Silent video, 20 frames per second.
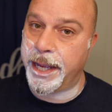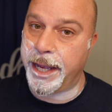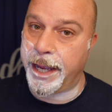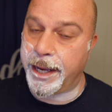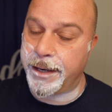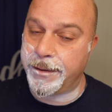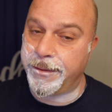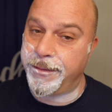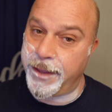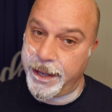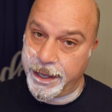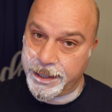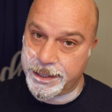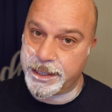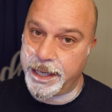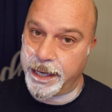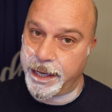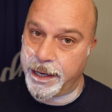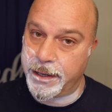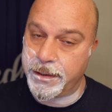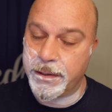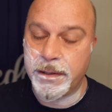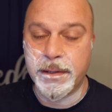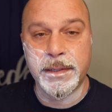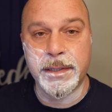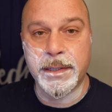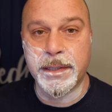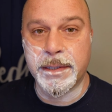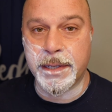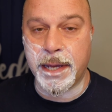and thanks, Dan,
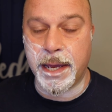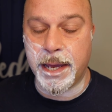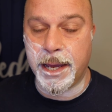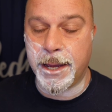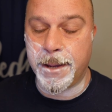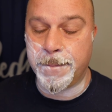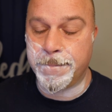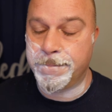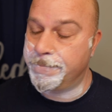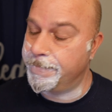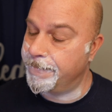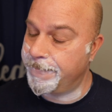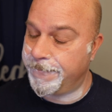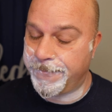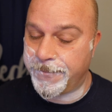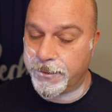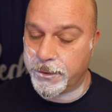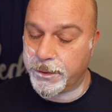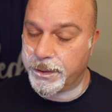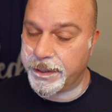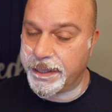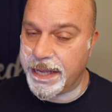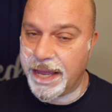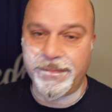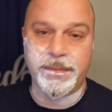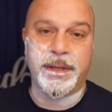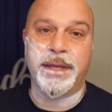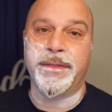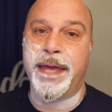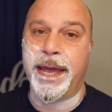for
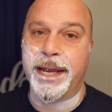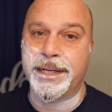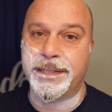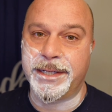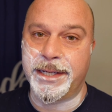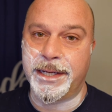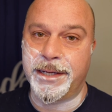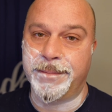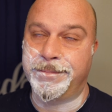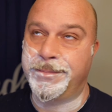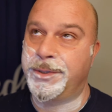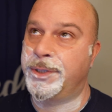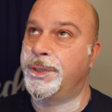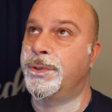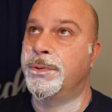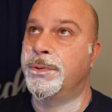giving me that tip